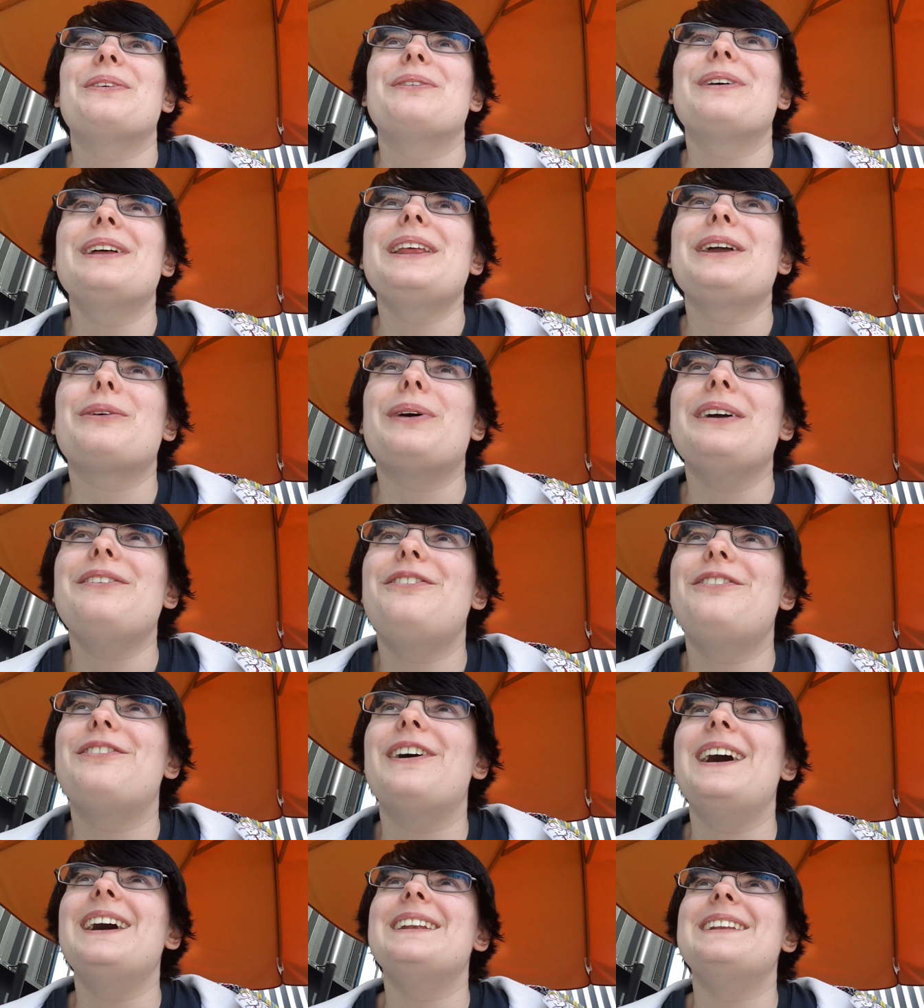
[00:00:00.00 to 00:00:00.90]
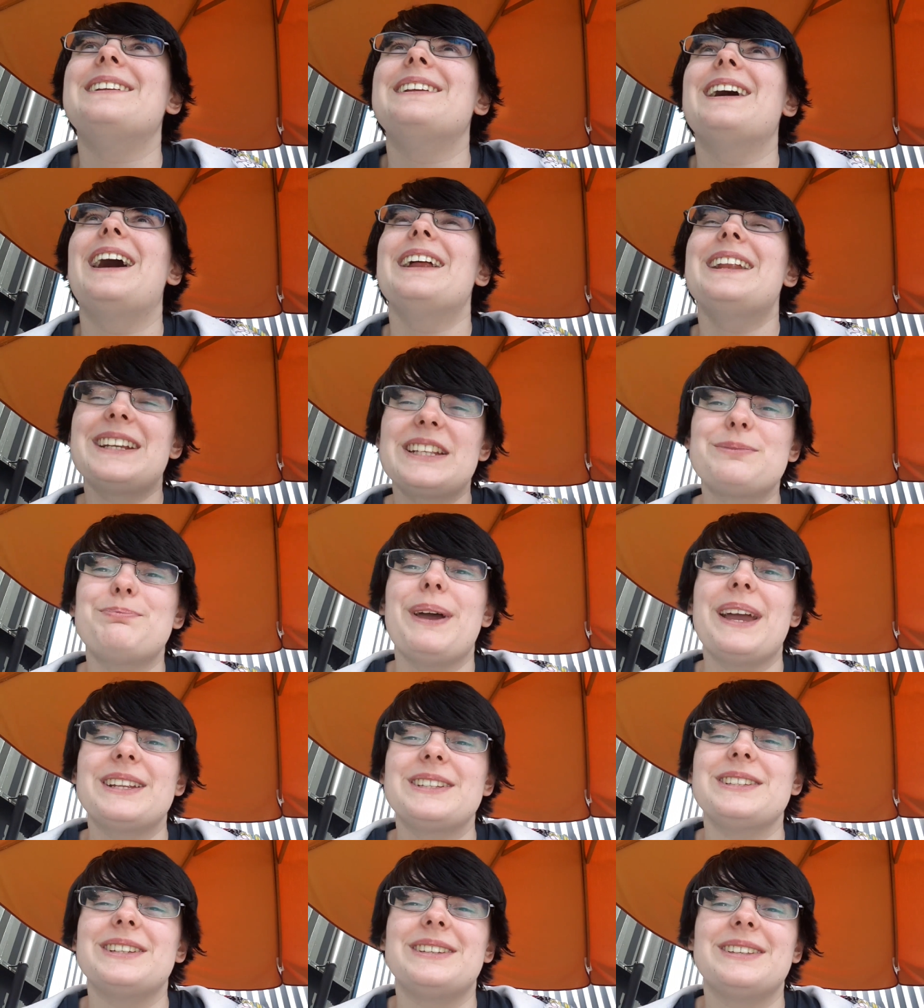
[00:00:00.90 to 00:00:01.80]
was quite fun,
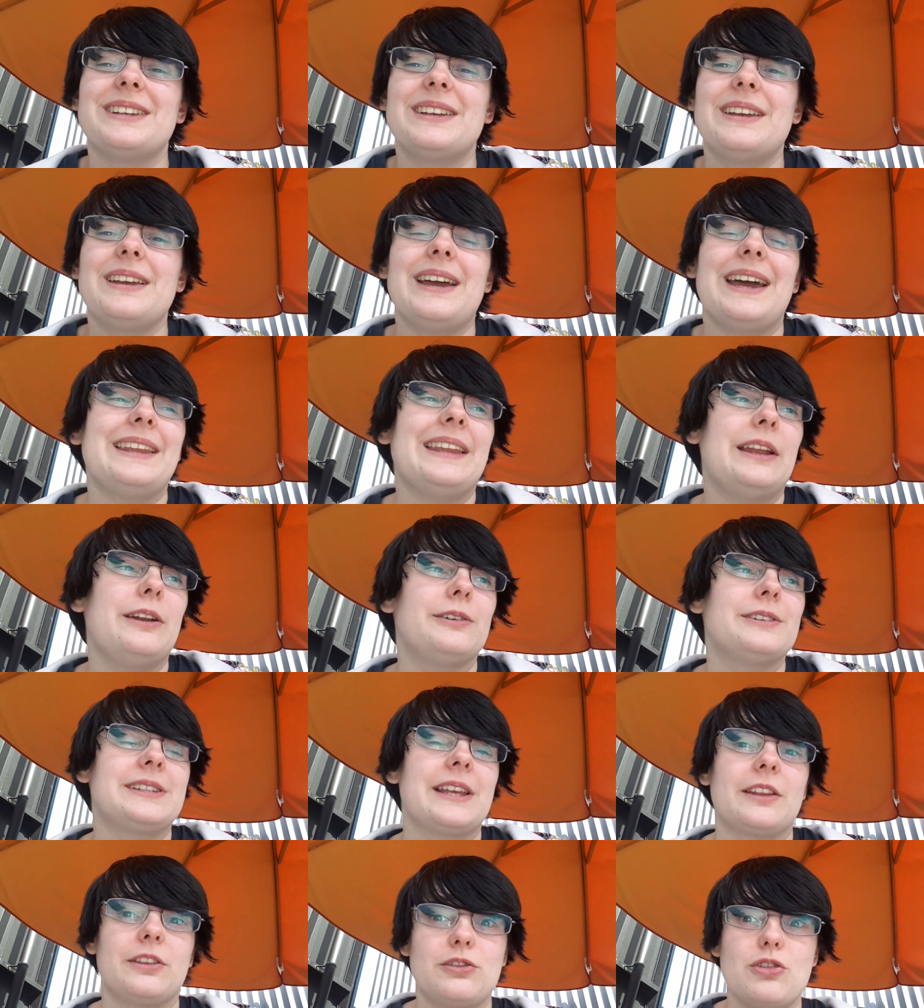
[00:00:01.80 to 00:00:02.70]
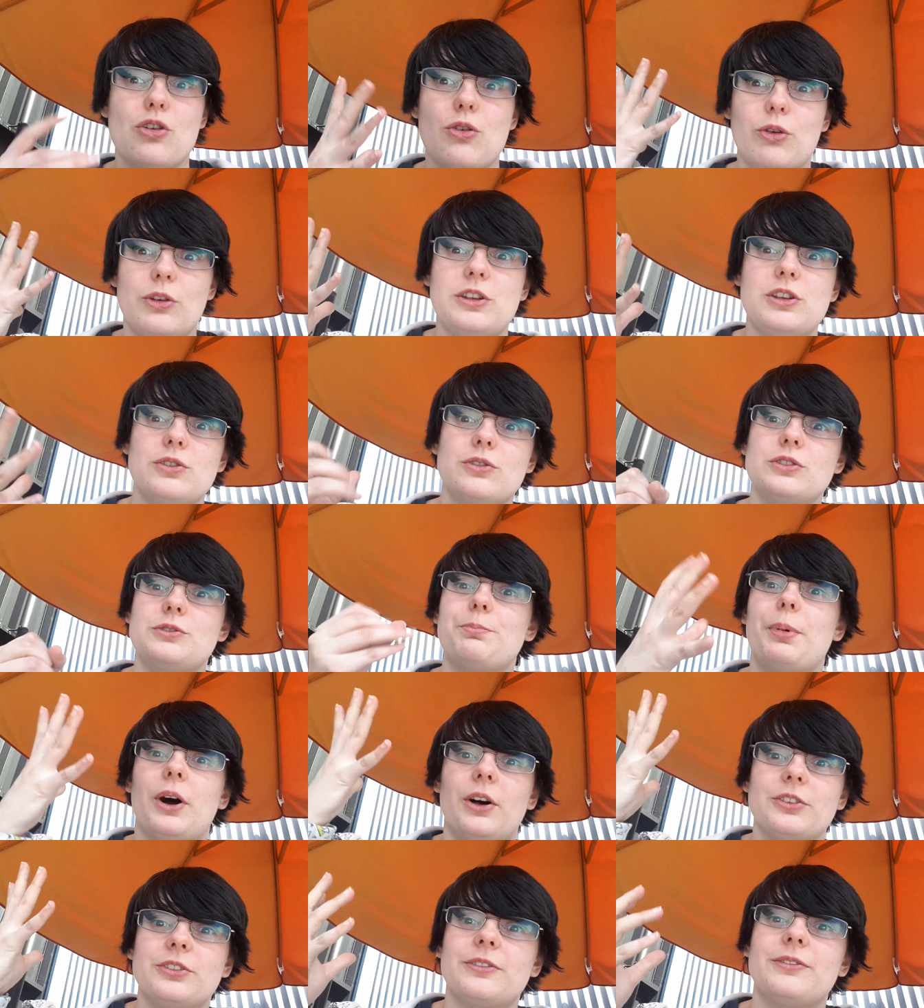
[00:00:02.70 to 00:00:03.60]
unexpected. And then it was like two huge
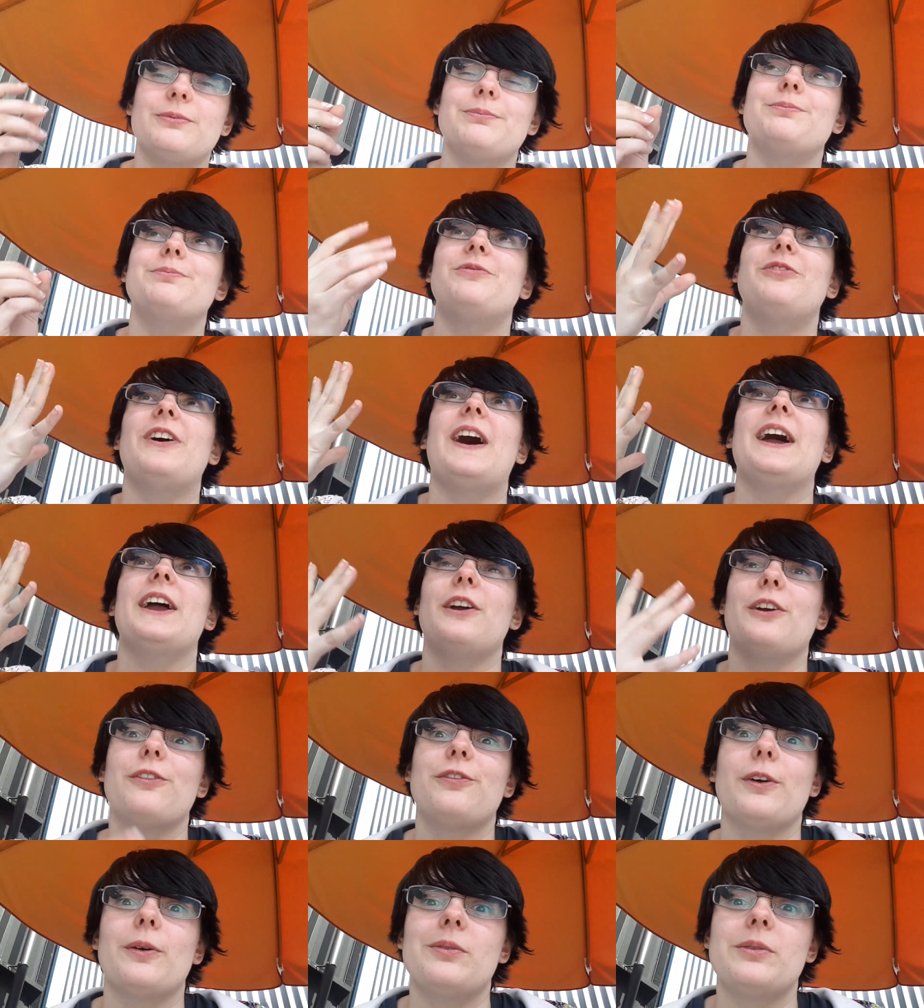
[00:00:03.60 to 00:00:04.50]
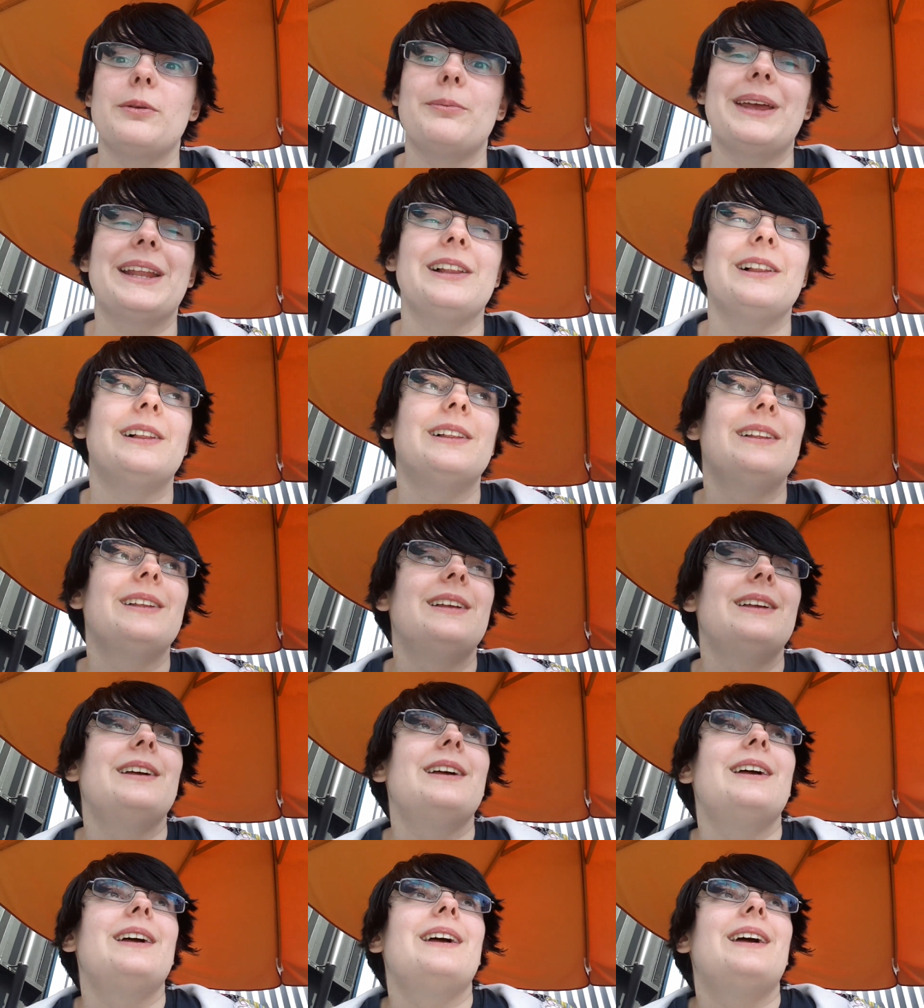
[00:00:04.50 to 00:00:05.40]
balls of fire from the middle.
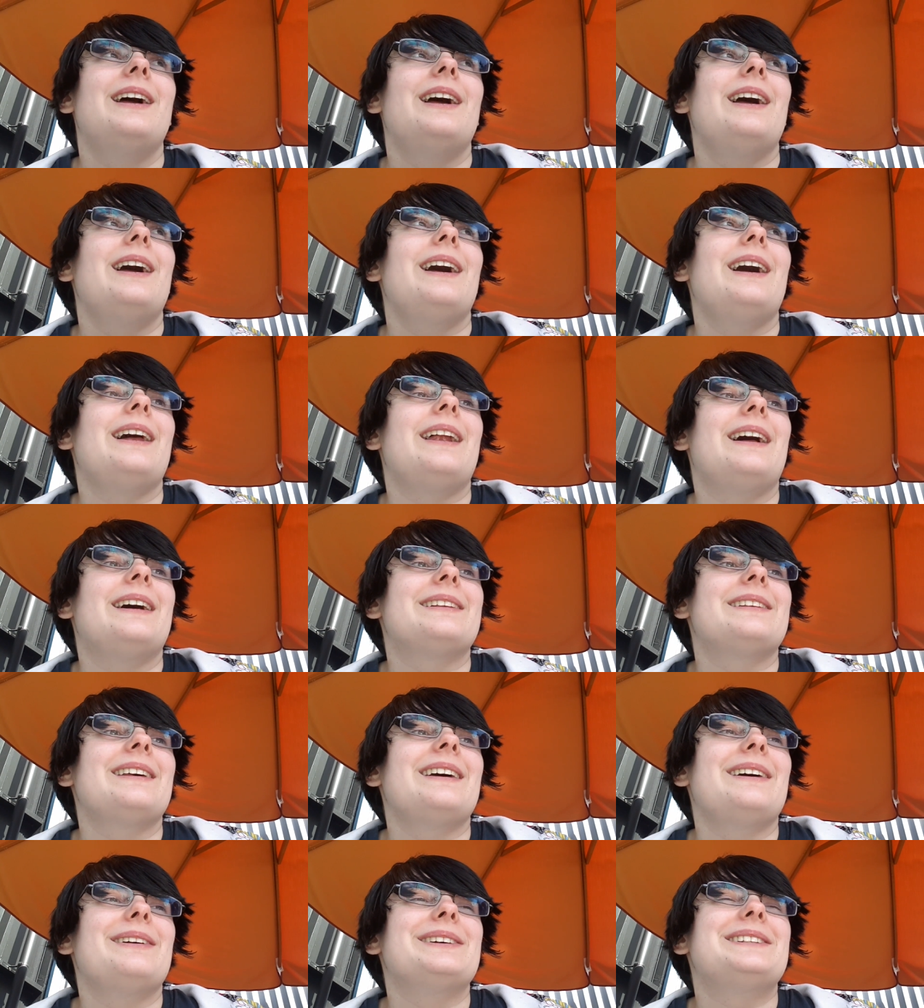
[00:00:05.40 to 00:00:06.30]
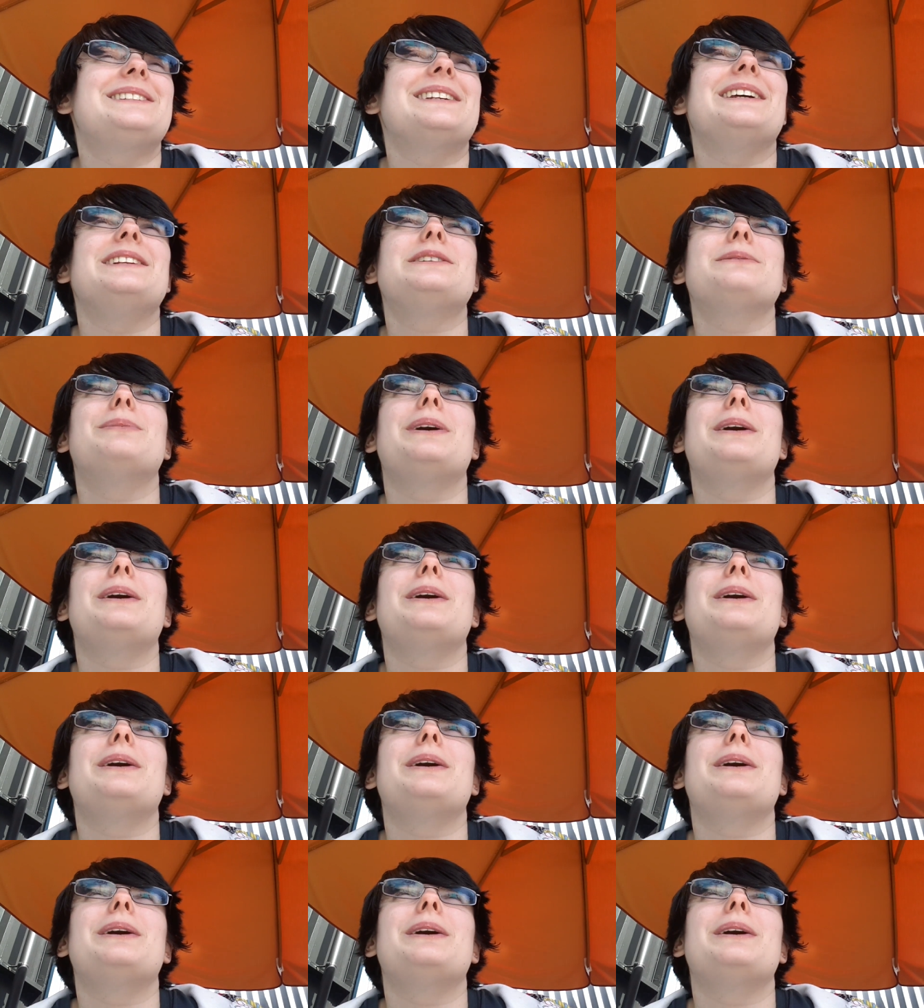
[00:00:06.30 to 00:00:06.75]
And I was, I was saying to